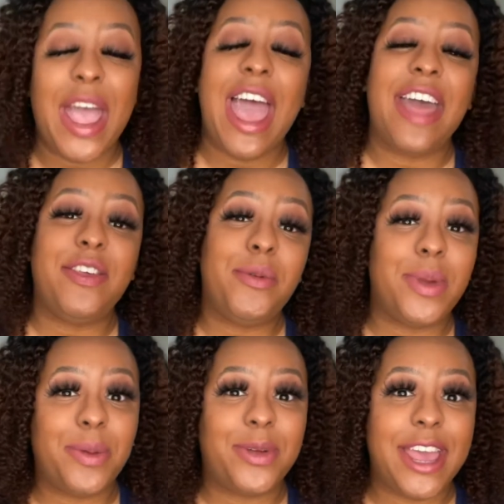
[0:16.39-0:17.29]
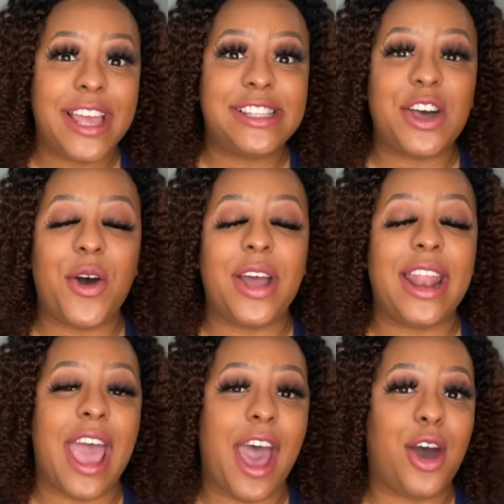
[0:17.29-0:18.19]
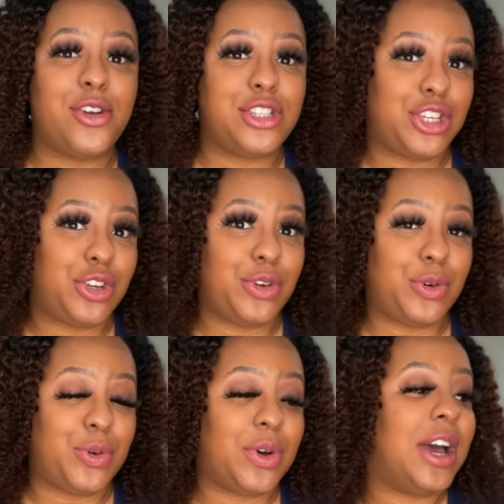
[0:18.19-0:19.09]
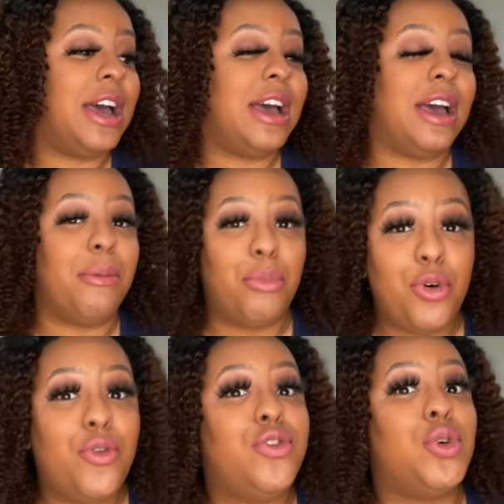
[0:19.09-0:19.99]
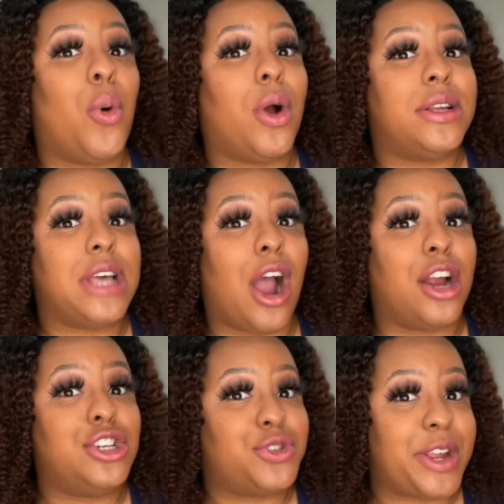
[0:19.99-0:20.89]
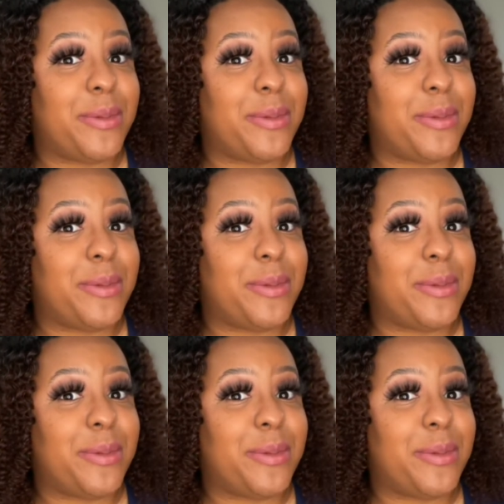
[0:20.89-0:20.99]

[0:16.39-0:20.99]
and then we make plans on how to move towards our dream